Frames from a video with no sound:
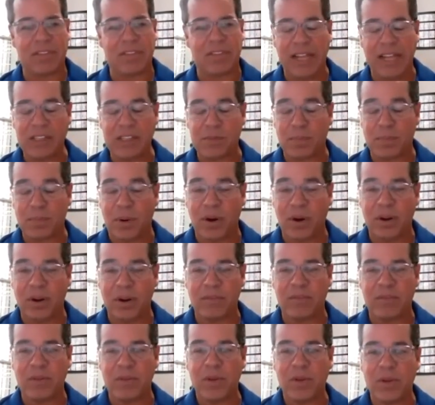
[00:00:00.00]
that's part
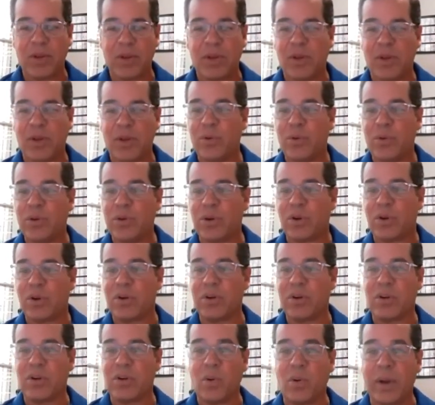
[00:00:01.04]
of who
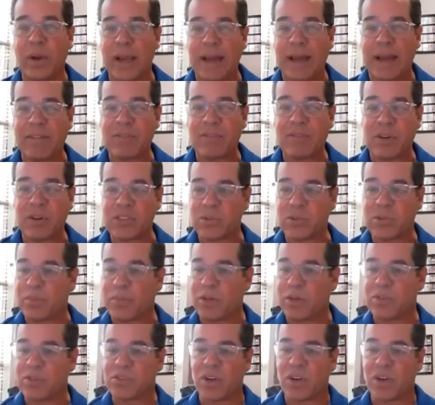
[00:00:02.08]
you're going after as
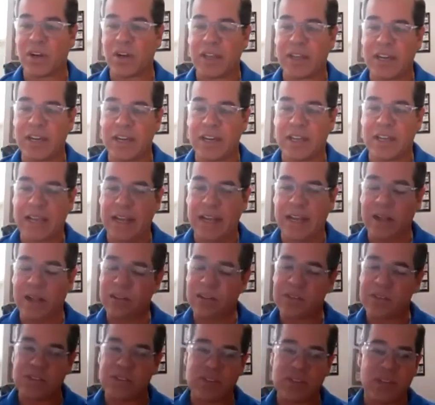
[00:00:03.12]
when you're targeted
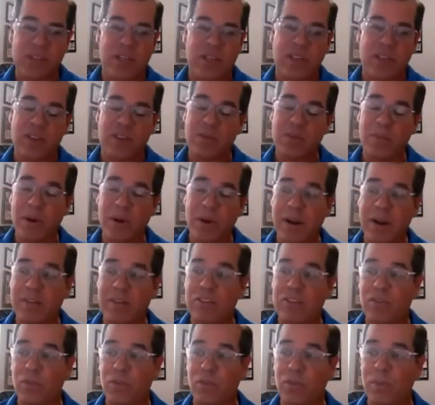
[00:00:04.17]
accounts, you better
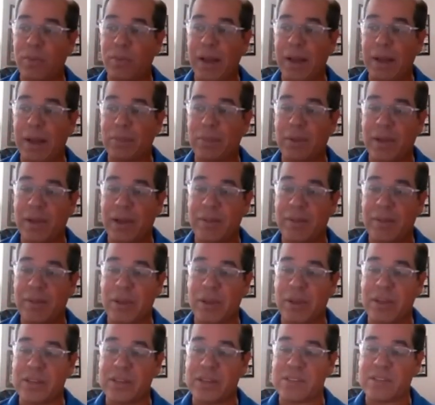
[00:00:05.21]
have a full pipeline,
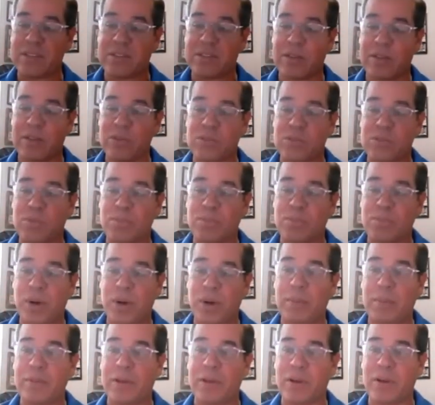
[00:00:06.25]
because those
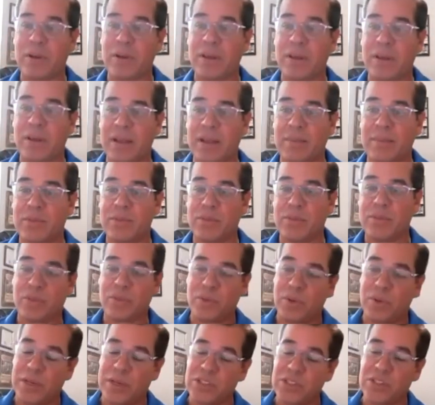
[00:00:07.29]
probably aren't going to come to
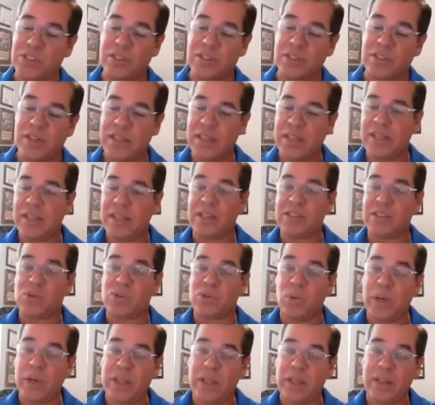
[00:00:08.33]
fruition as
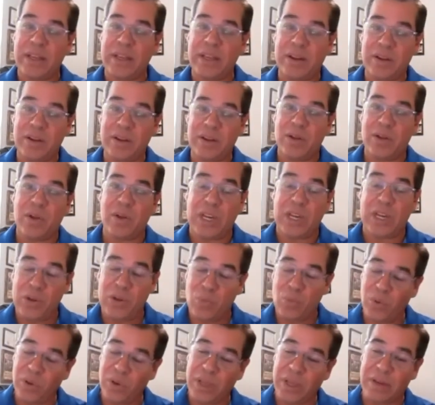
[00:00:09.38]
quickly, and
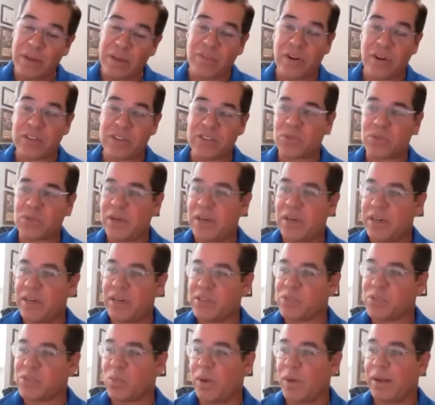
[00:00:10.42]
you will get
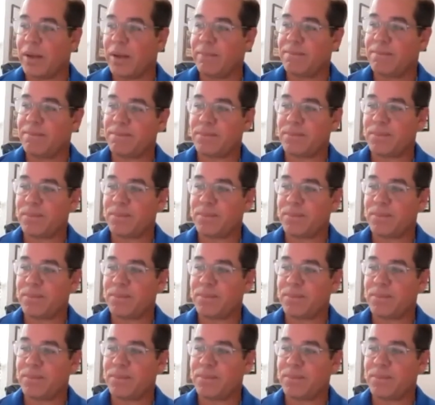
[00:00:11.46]
frustrated as well.